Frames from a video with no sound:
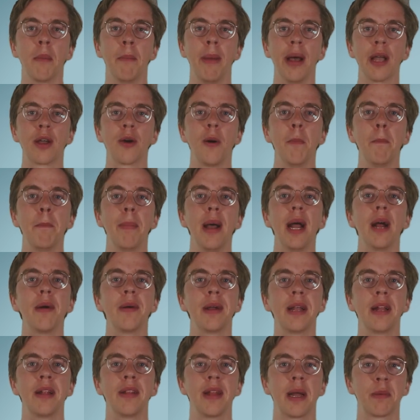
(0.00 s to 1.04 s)
By
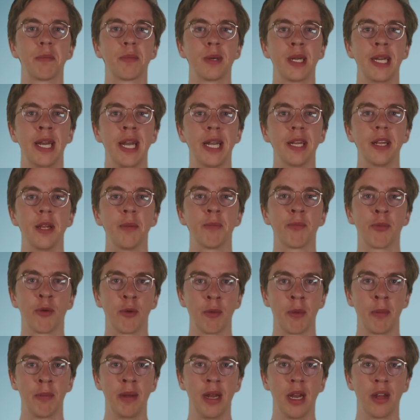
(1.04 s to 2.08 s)
comparing their predicted
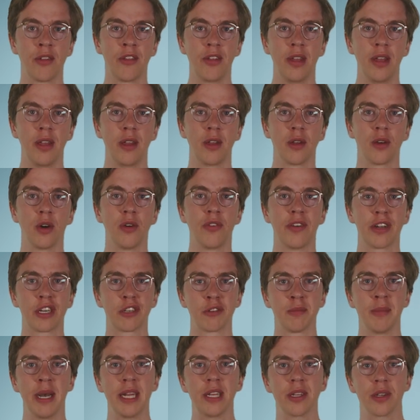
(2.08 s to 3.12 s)
probability of a
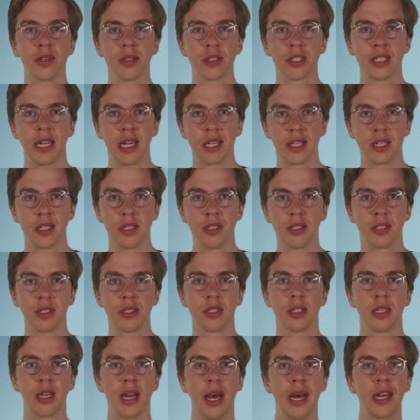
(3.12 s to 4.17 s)
grammatical
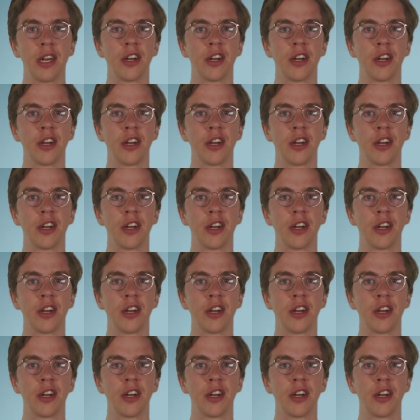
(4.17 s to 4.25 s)
sentence